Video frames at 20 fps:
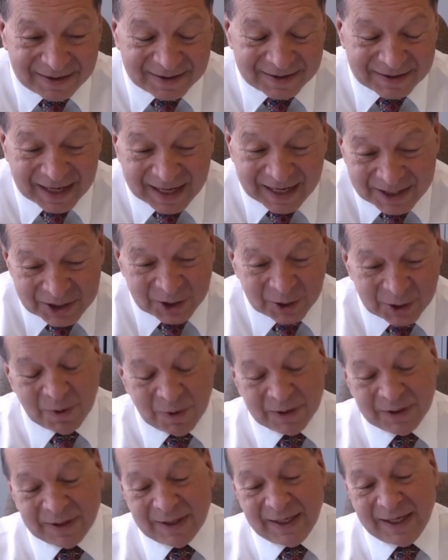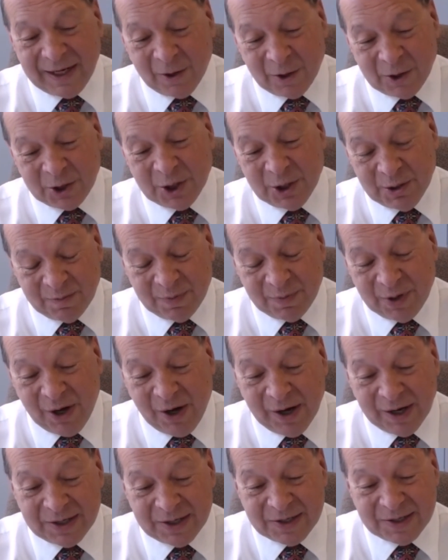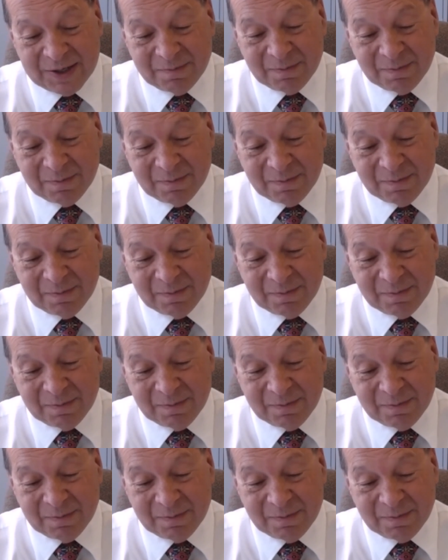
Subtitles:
they still want the auction price,